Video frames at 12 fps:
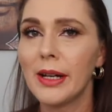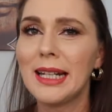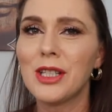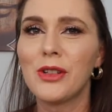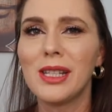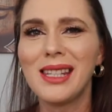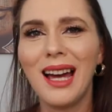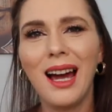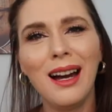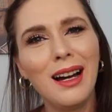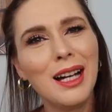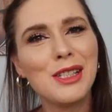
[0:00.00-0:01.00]
our next dress,
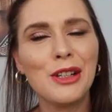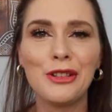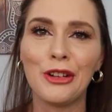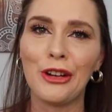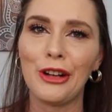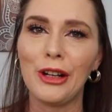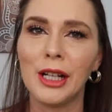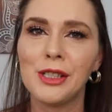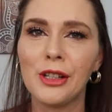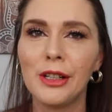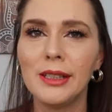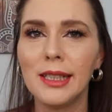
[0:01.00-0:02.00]
I don't know. I
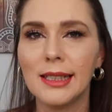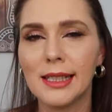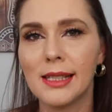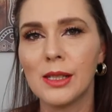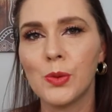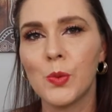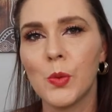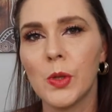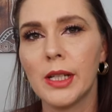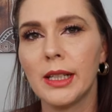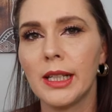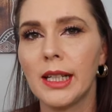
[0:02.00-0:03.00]
don't think this is
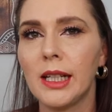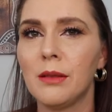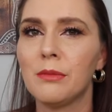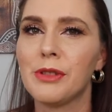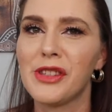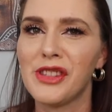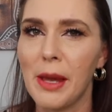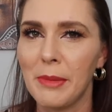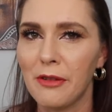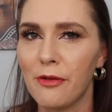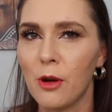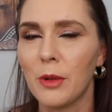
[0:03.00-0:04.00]
really
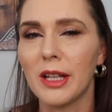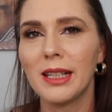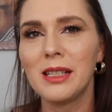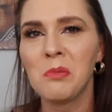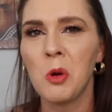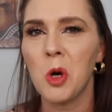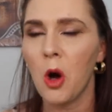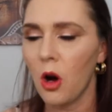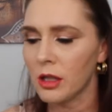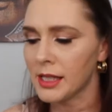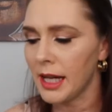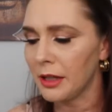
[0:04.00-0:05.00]
semi-formal. I think it's more
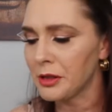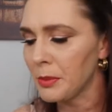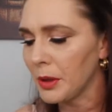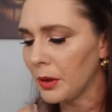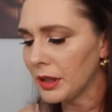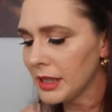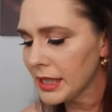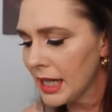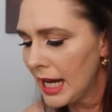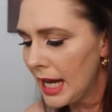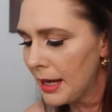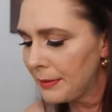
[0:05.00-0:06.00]
cocktail, to be honest.
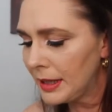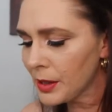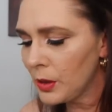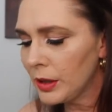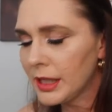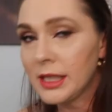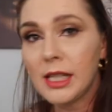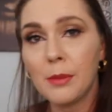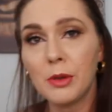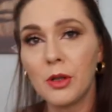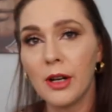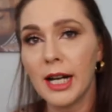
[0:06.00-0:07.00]
It's called the
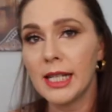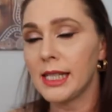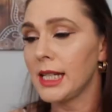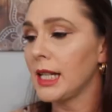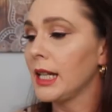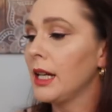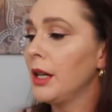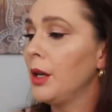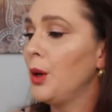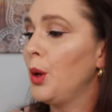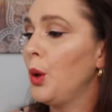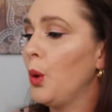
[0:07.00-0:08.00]
Double Crazy
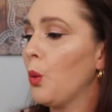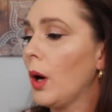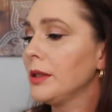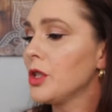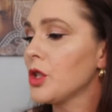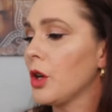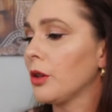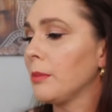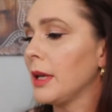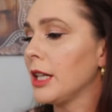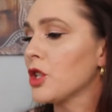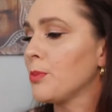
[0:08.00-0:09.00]
One Shoulder
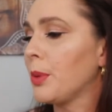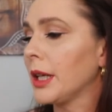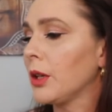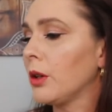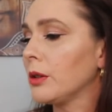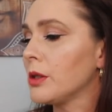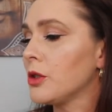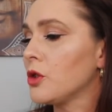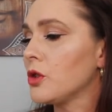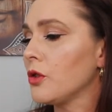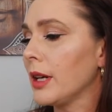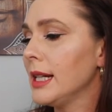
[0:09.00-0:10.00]
Mesh Bodycon
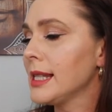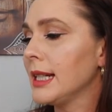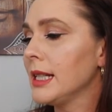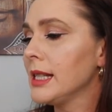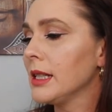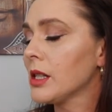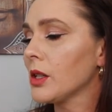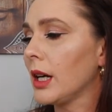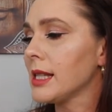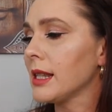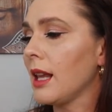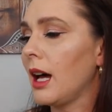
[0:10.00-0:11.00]
dress, and it's in
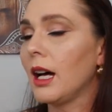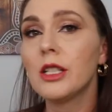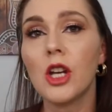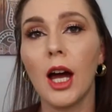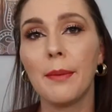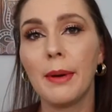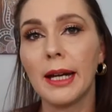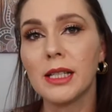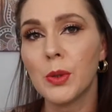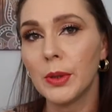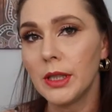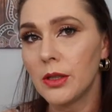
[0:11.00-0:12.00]
size large. I
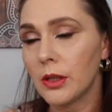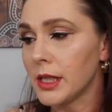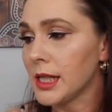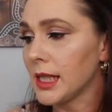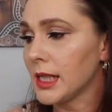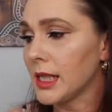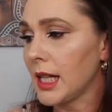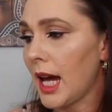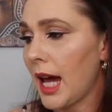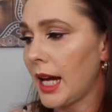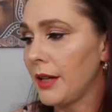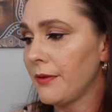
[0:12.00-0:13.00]
paid twenty dollars and
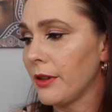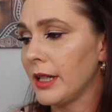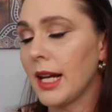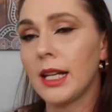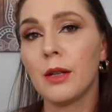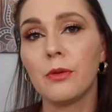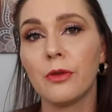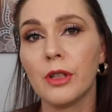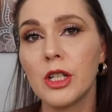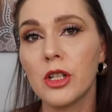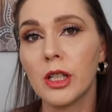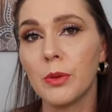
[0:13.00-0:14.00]
sixty-eight cents for it, and it
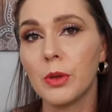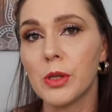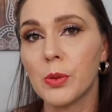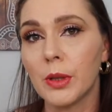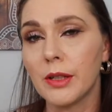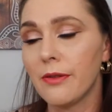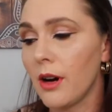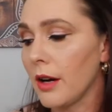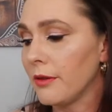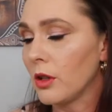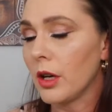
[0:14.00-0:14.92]
originally was twenty-five dollars and